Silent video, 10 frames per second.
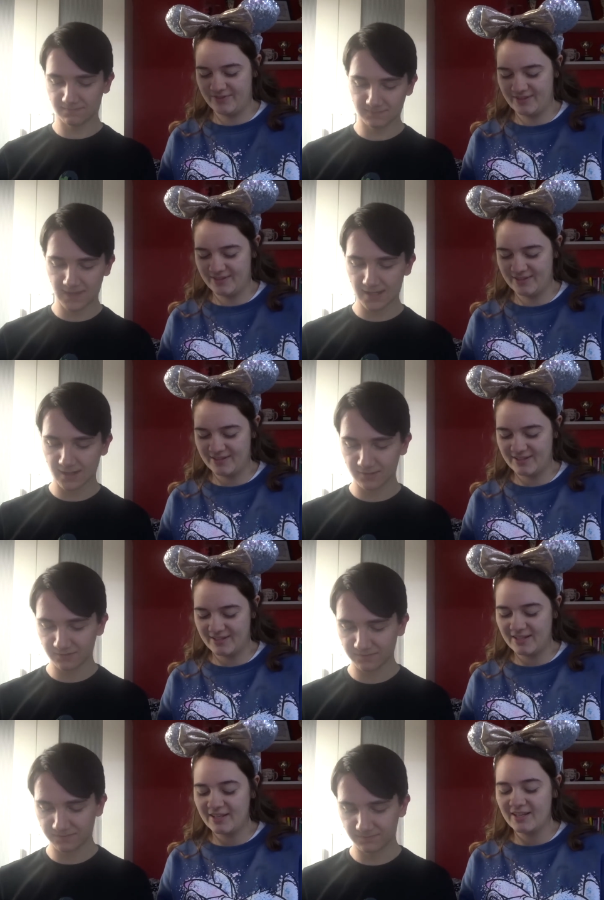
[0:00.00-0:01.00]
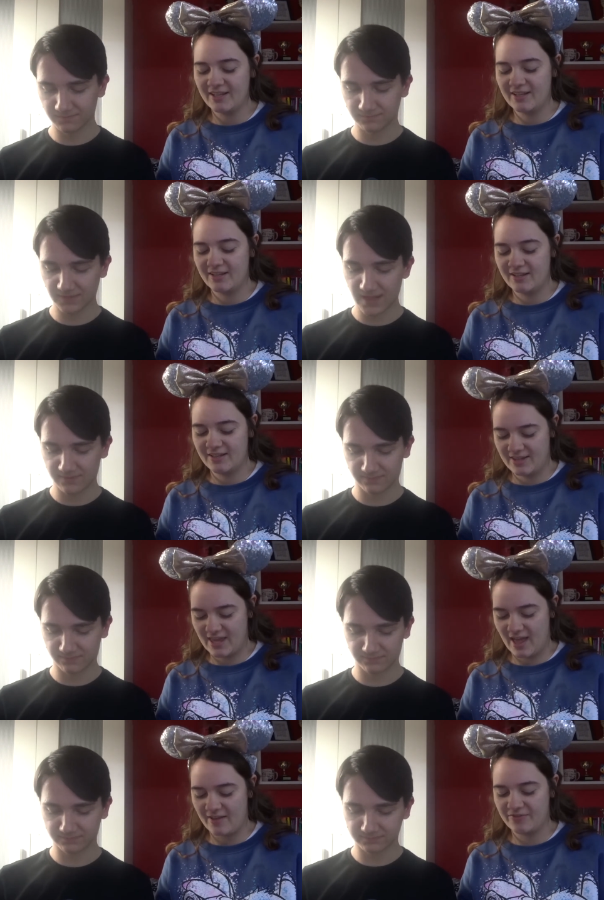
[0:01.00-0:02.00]
Speaker 1: that kind of yeah.
Speaker 2: Yeah.
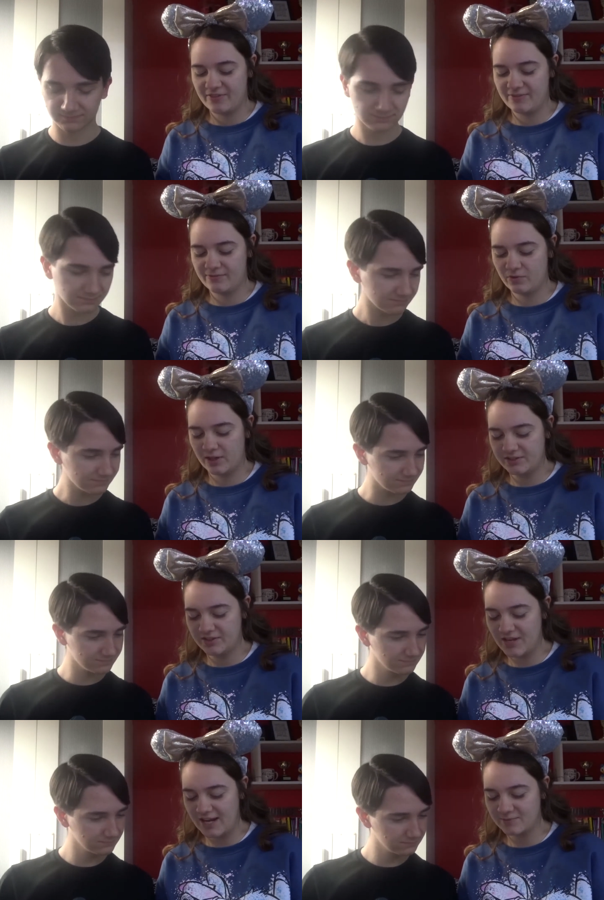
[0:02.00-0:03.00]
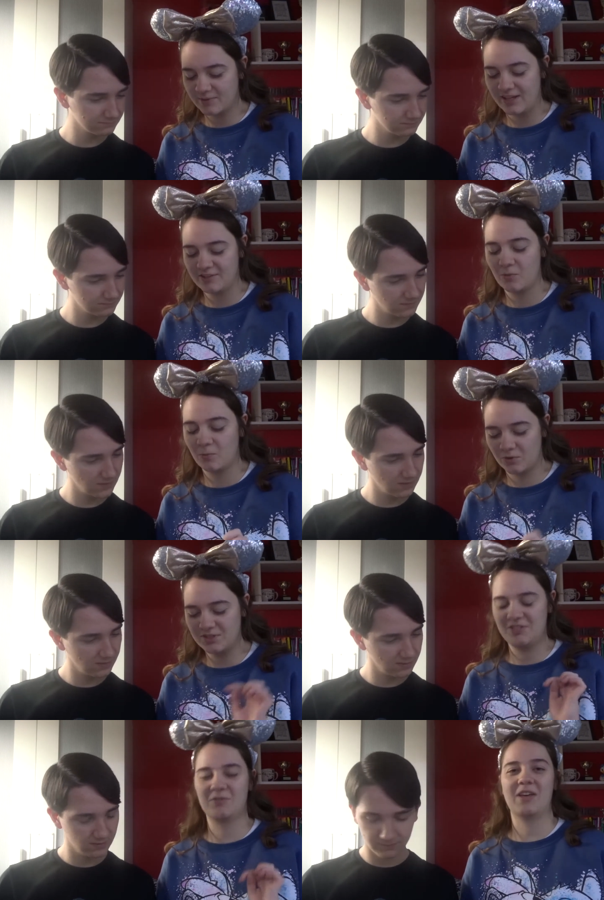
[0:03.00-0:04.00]
Right, so the next one is what is
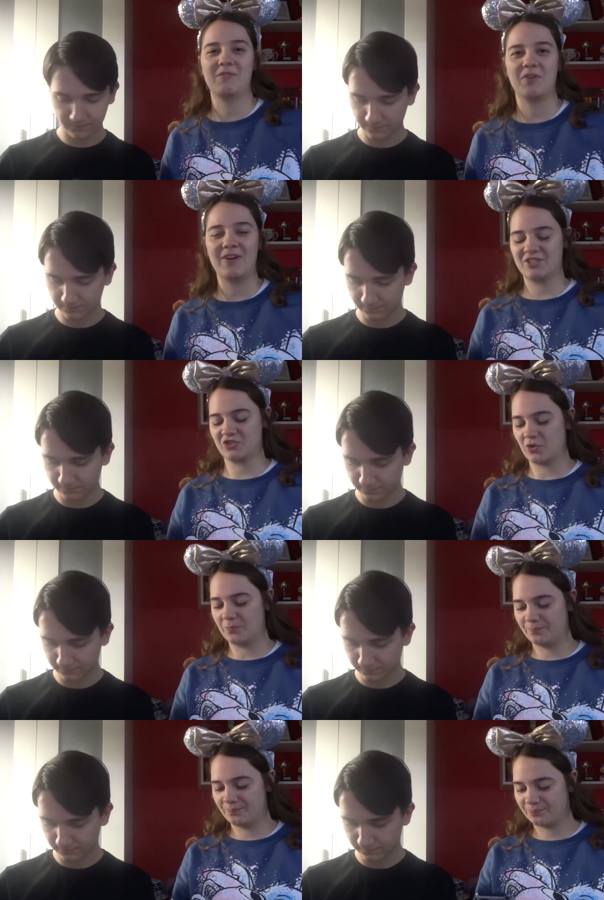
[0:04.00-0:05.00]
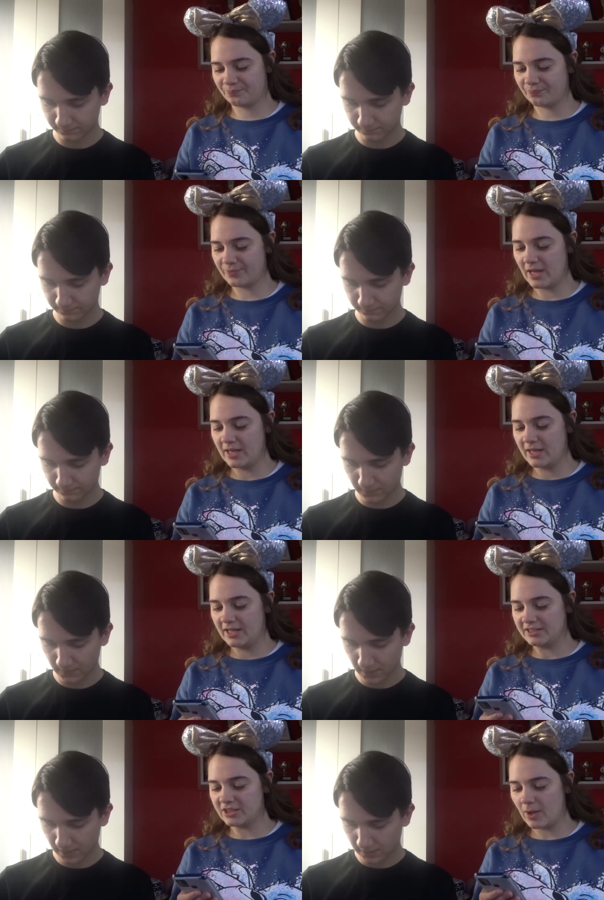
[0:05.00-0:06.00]
your favourite restaurant?
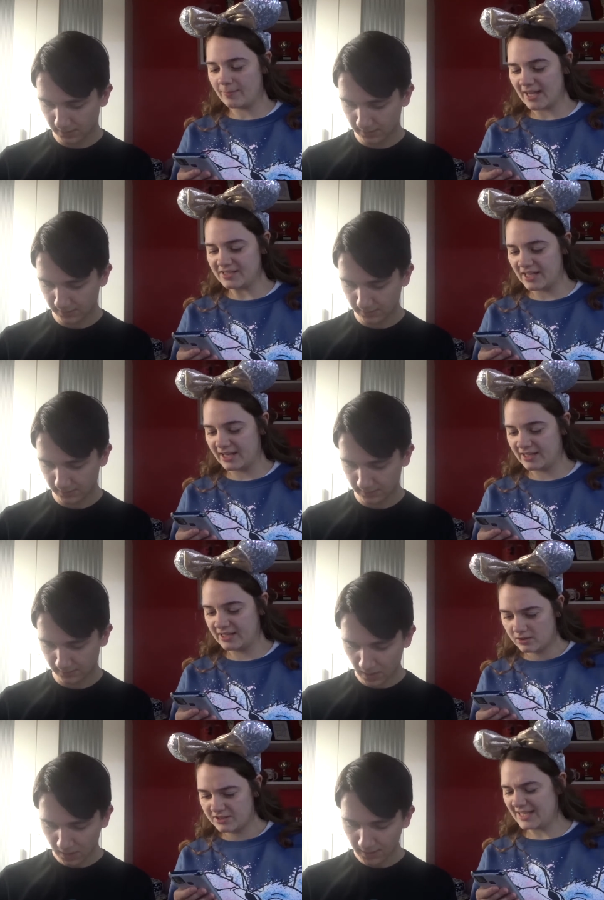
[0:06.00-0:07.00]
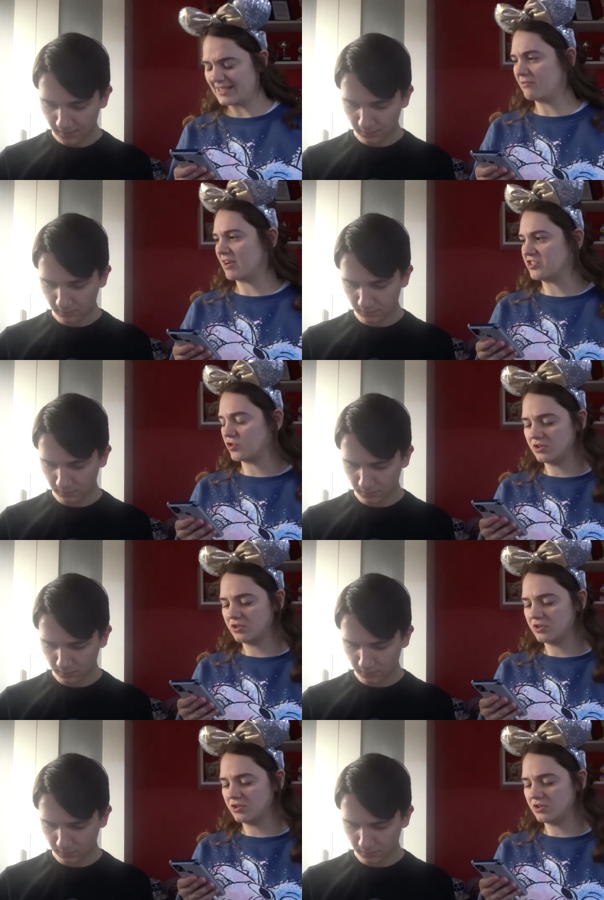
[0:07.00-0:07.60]
So I'm guessing sit down restaurant